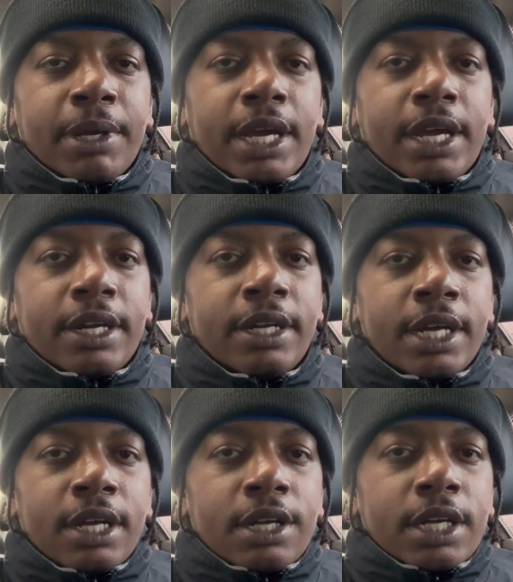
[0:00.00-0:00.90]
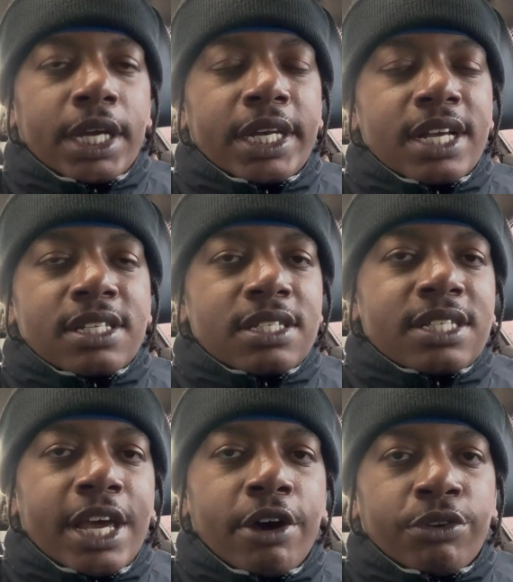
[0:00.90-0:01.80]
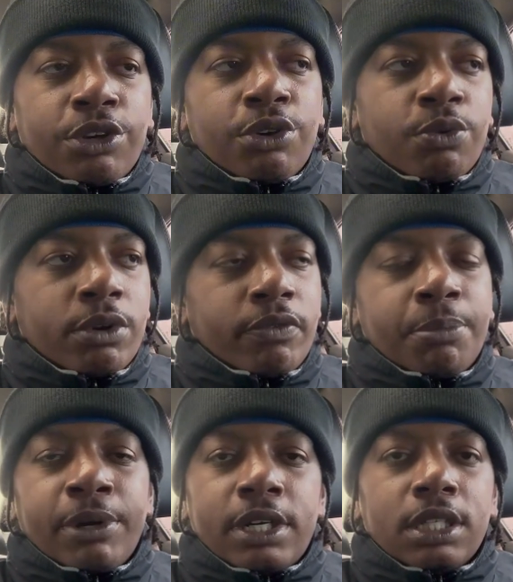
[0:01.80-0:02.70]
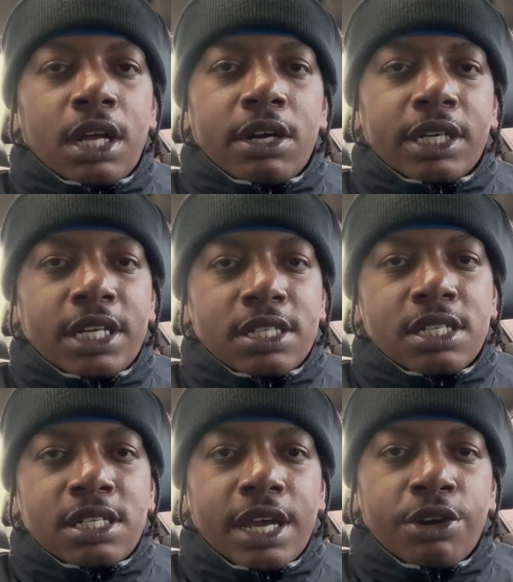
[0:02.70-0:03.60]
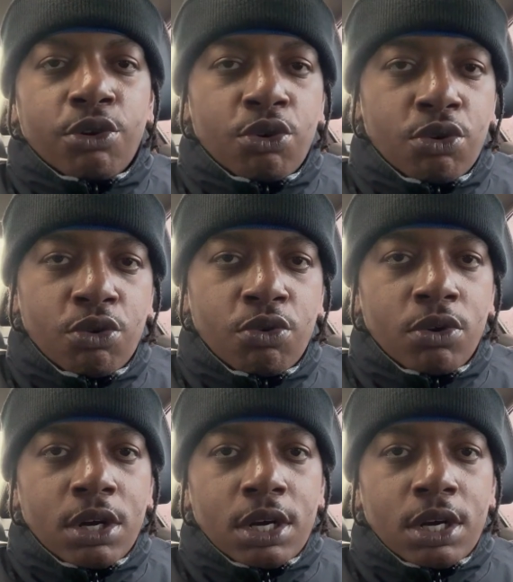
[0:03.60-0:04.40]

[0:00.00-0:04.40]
And it doesn't tell you, when we put in the log, it doesn't say who